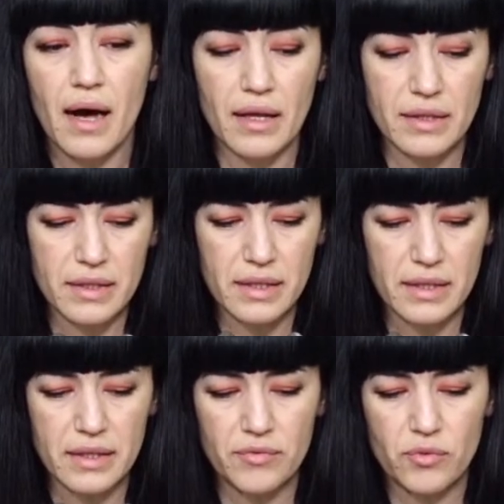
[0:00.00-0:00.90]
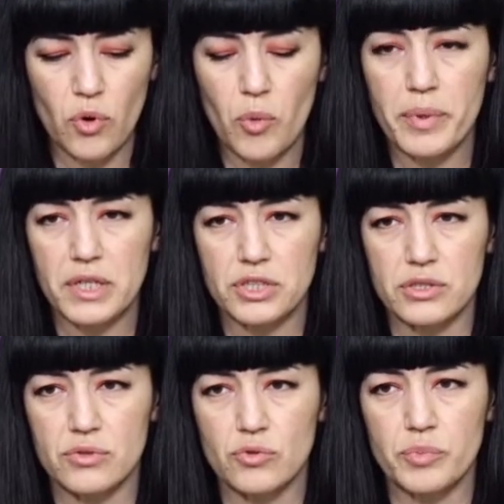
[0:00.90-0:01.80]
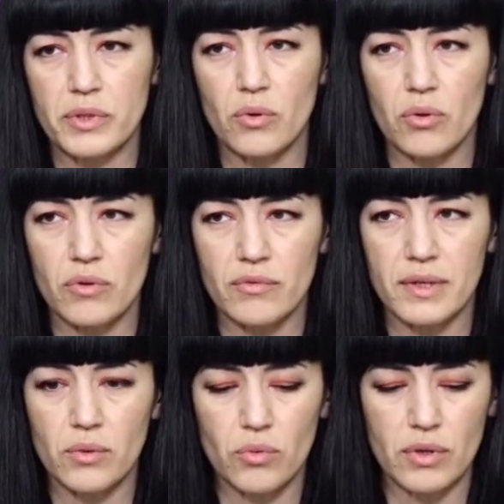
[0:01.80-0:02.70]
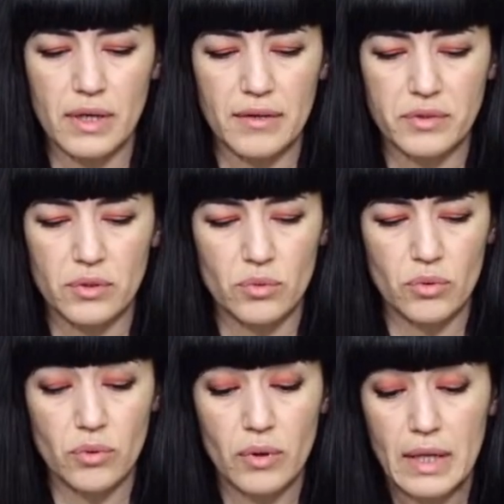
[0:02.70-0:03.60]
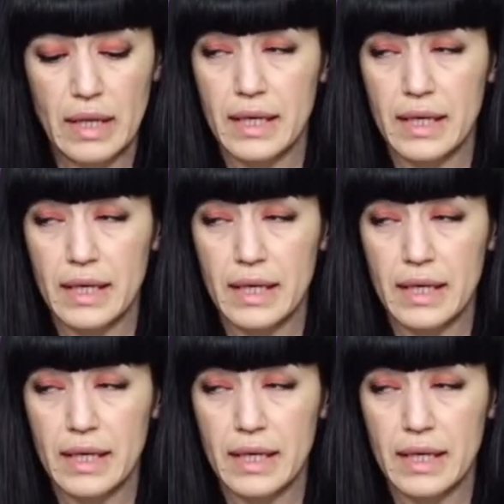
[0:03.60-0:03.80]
And right now in our studio, Andriy, Ivko, first deputy of the head of